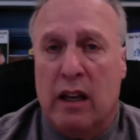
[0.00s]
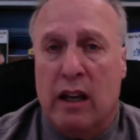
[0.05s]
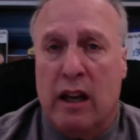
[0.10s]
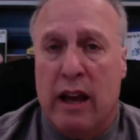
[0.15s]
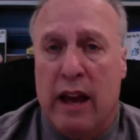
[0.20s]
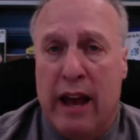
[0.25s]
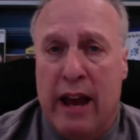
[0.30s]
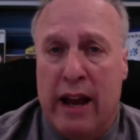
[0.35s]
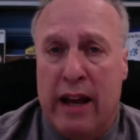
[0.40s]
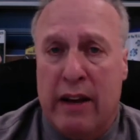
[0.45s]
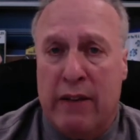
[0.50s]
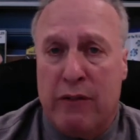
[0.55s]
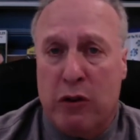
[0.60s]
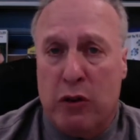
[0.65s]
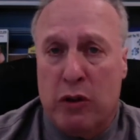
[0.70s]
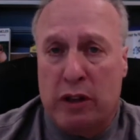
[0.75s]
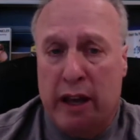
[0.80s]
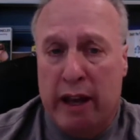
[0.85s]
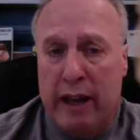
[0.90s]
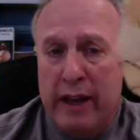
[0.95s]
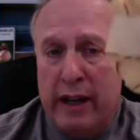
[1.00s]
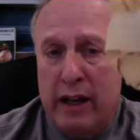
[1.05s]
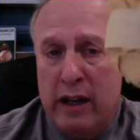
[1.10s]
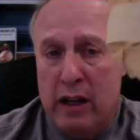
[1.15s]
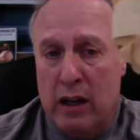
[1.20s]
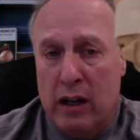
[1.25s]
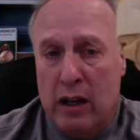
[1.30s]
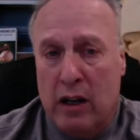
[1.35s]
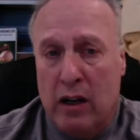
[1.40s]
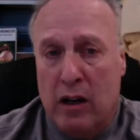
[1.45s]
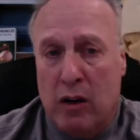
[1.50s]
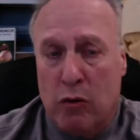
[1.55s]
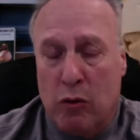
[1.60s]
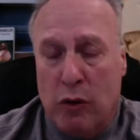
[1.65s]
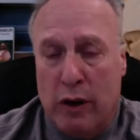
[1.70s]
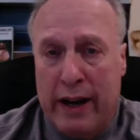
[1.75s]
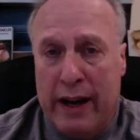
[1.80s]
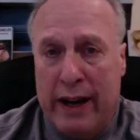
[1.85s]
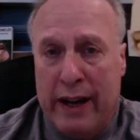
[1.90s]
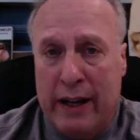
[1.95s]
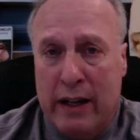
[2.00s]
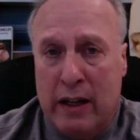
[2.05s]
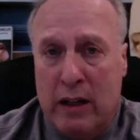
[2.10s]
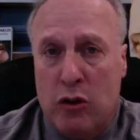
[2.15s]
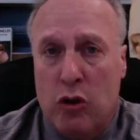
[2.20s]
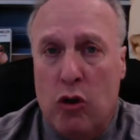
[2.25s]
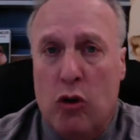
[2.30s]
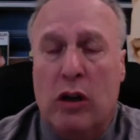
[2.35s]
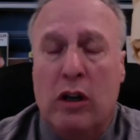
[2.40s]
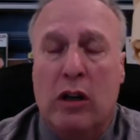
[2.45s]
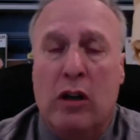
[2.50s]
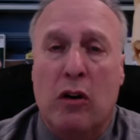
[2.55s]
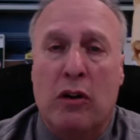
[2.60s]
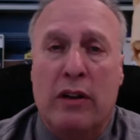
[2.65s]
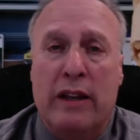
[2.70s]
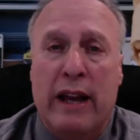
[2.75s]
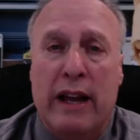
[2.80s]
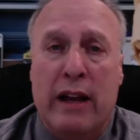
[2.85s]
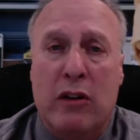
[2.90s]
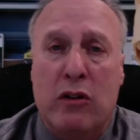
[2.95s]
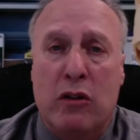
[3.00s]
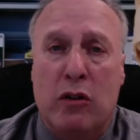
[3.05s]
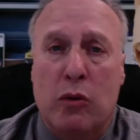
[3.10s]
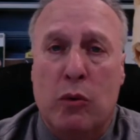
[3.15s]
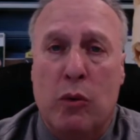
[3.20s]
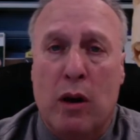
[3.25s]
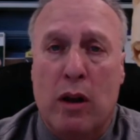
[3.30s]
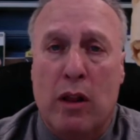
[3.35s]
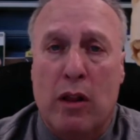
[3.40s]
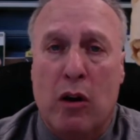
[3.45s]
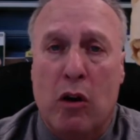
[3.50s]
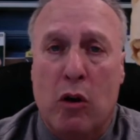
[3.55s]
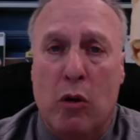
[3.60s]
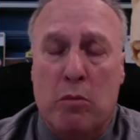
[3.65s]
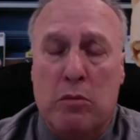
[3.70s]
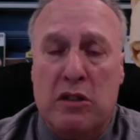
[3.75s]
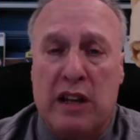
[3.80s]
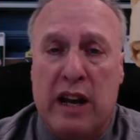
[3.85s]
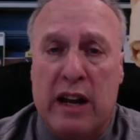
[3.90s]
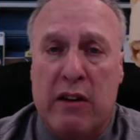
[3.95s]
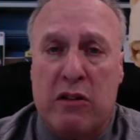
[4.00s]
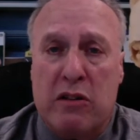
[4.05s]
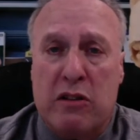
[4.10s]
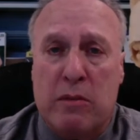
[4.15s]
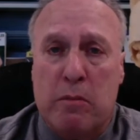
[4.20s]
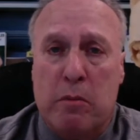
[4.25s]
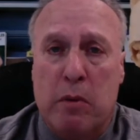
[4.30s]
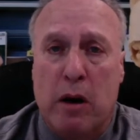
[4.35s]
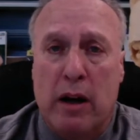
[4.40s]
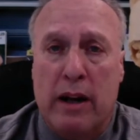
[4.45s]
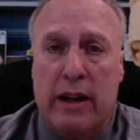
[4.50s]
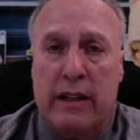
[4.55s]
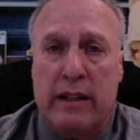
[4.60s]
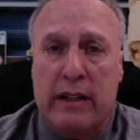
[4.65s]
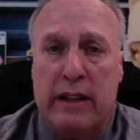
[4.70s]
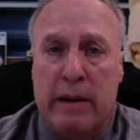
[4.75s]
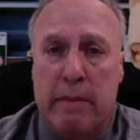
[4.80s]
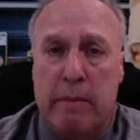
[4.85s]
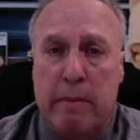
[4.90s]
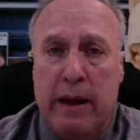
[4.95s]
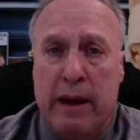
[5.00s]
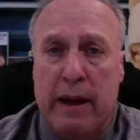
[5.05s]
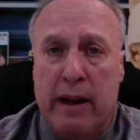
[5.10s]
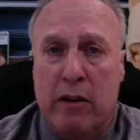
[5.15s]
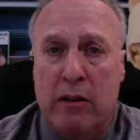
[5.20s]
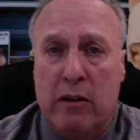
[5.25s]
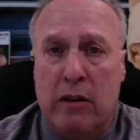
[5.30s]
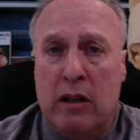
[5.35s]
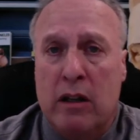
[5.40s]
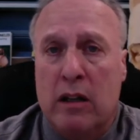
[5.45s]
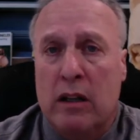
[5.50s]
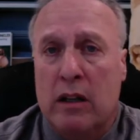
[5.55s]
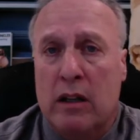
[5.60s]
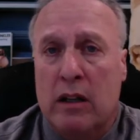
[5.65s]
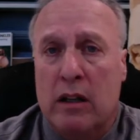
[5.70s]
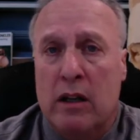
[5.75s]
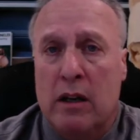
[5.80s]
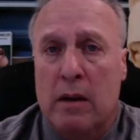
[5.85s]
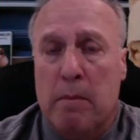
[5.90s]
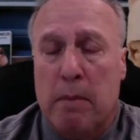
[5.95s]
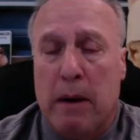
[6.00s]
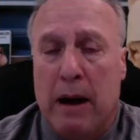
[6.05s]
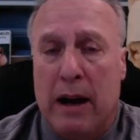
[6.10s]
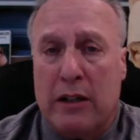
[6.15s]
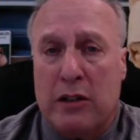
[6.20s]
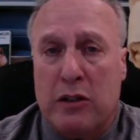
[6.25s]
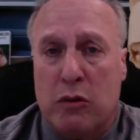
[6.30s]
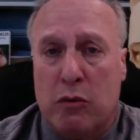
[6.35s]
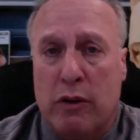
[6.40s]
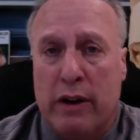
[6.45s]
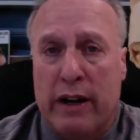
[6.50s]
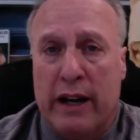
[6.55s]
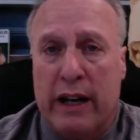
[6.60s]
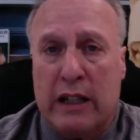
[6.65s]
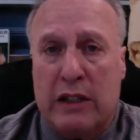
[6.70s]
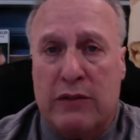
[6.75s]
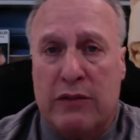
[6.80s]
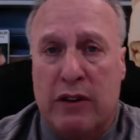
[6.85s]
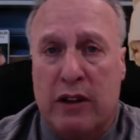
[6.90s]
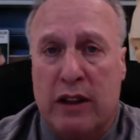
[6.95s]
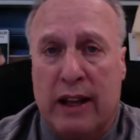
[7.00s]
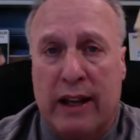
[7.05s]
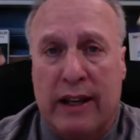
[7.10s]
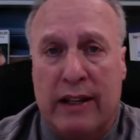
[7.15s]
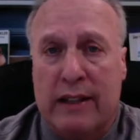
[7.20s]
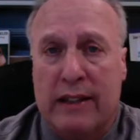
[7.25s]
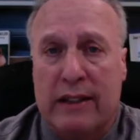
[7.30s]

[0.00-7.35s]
And if you take a rag, you could go down to one of the home centers and buy a 10-pound box of rags for like